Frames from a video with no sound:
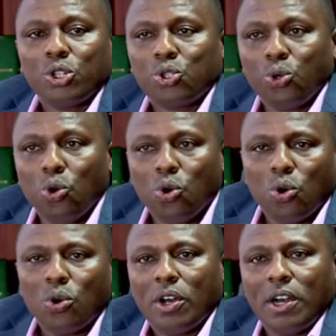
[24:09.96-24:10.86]

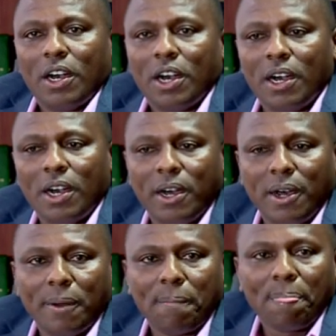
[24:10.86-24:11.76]
Two,
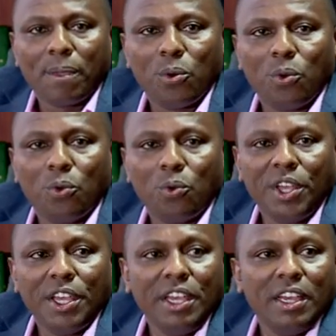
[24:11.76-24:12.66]
uh,
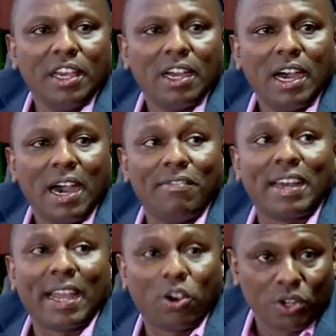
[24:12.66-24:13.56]
we have
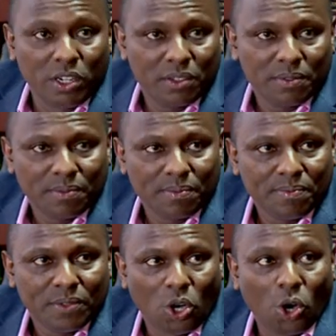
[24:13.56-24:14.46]
a record
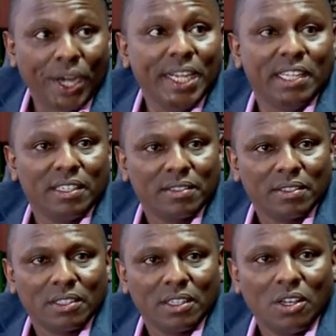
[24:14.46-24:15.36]
already
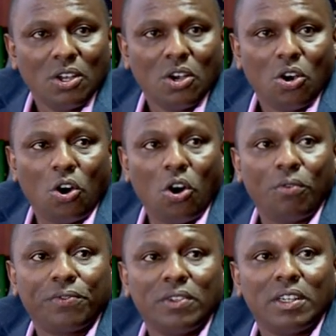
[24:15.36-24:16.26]

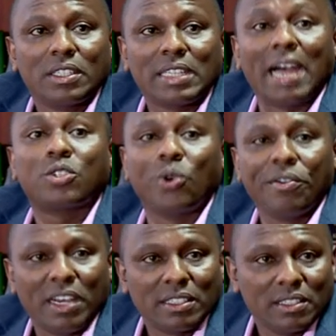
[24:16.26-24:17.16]
of tax
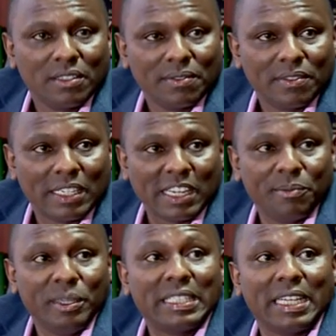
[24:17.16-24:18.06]
waivers that
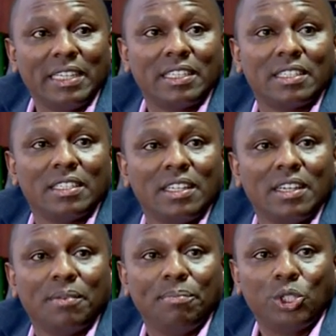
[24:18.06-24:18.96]
had been sent
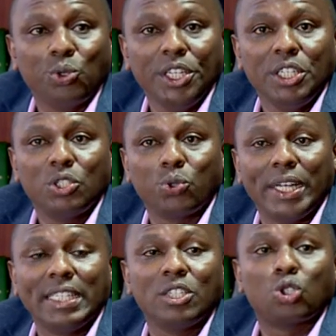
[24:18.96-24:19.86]
between
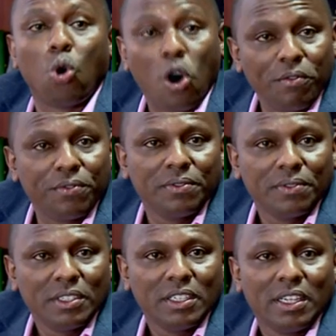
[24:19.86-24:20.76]
2012
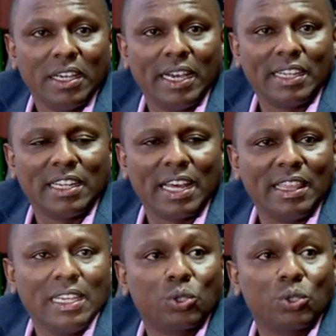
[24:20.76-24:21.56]
and I think